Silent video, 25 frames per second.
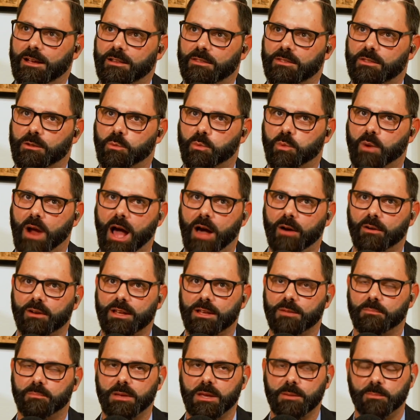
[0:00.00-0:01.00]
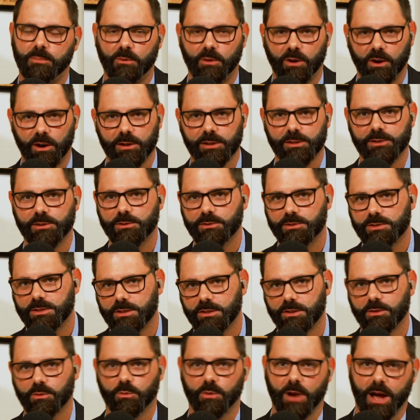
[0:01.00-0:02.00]
rowdy, people aren't used
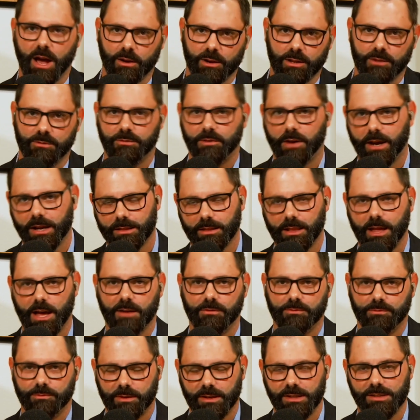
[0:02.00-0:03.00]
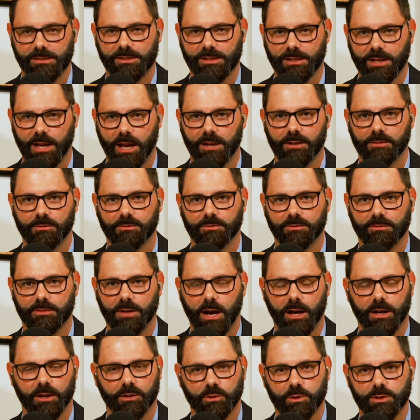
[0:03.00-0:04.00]
to the rowdy fight, laugh, feast kind of
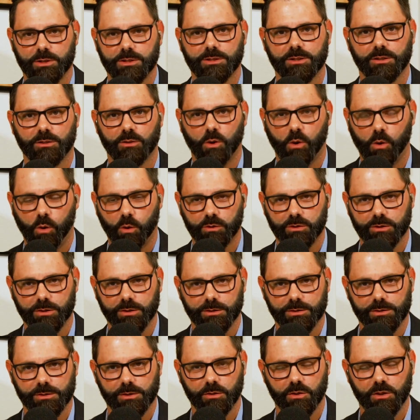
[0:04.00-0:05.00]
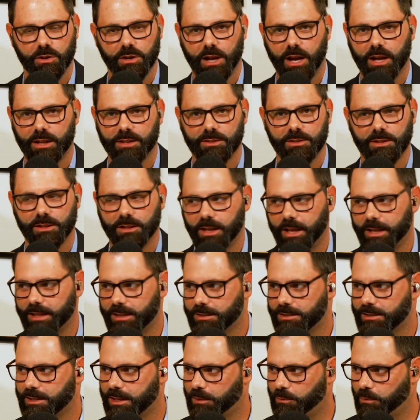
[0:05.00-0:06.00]
Christian culture. So they're not, like,
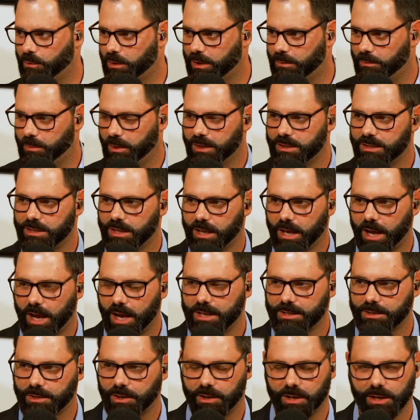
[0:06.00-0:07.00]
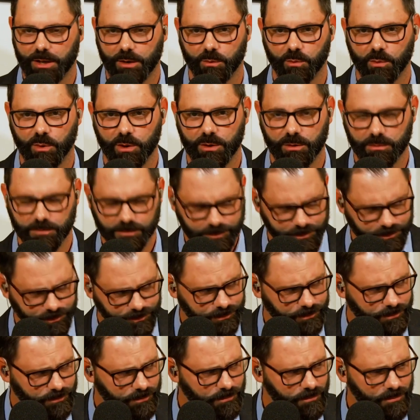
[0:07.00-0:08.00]
it's like when a bunch of guys are in a room,
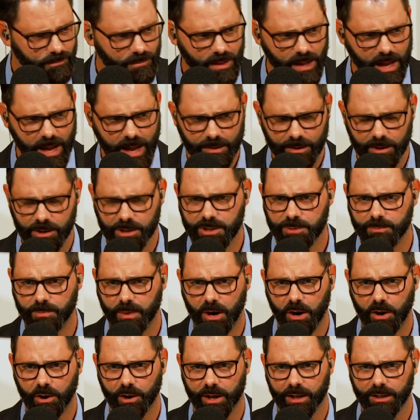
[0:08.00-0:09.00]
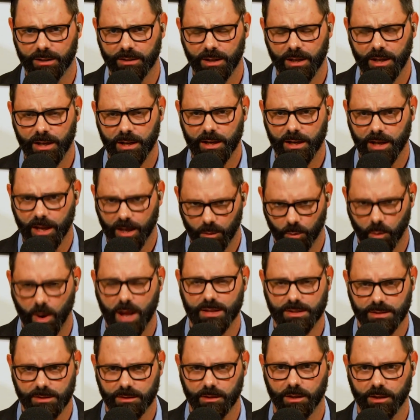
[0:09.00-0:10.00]
and they're sparring and
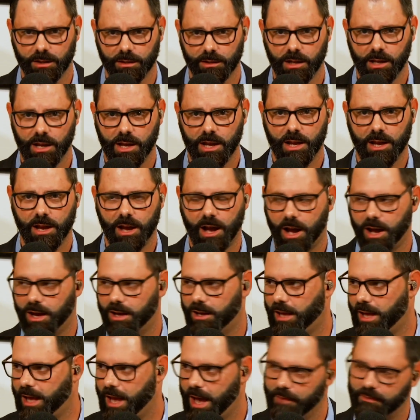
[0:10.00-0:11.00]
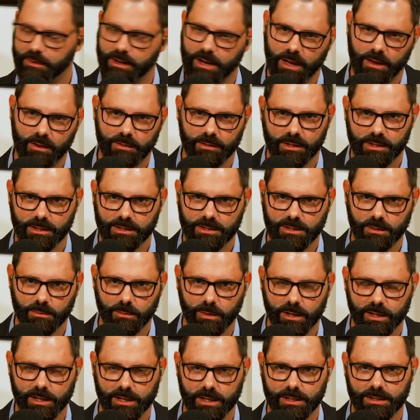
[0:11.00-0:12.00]
wrestling, every now and then
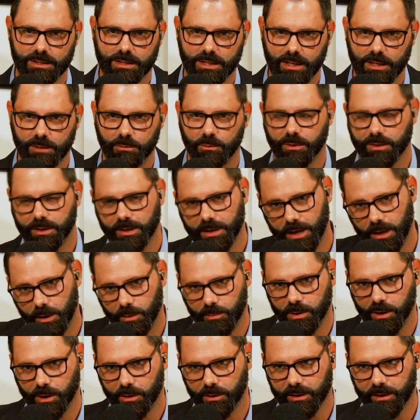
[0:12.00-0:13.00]
somebody gets hit with an elbow